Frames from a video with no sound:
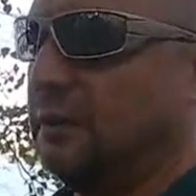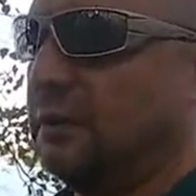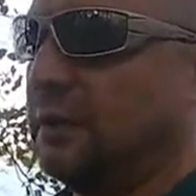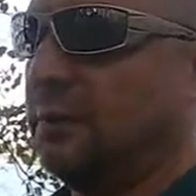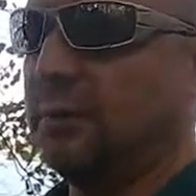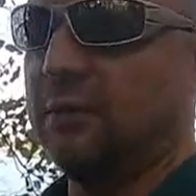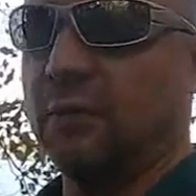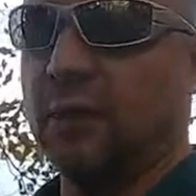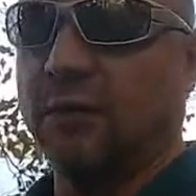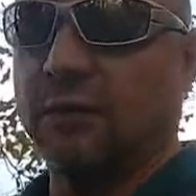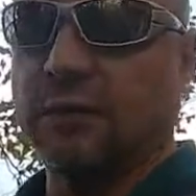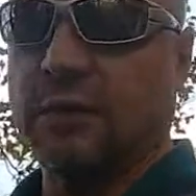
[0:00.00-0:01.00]
I believe a lot
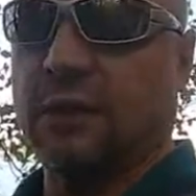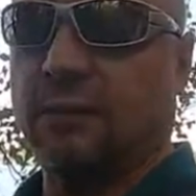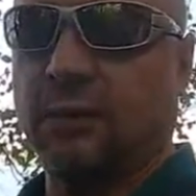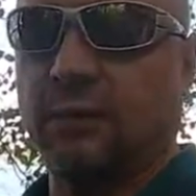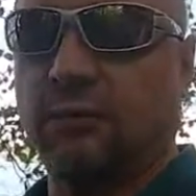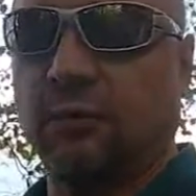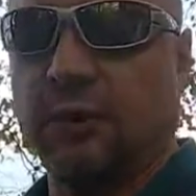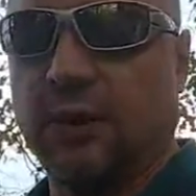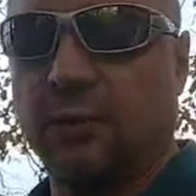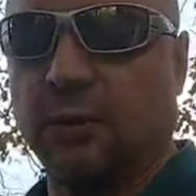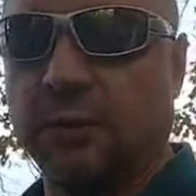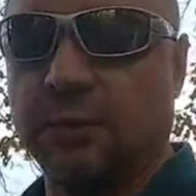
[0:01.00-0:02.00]
of us came here for that
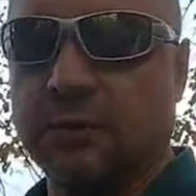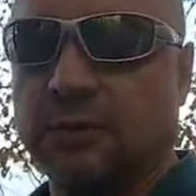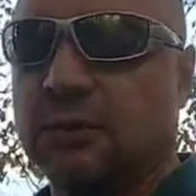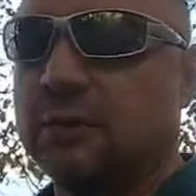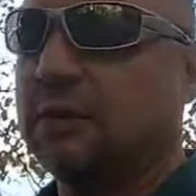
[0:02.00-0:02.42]
purpose,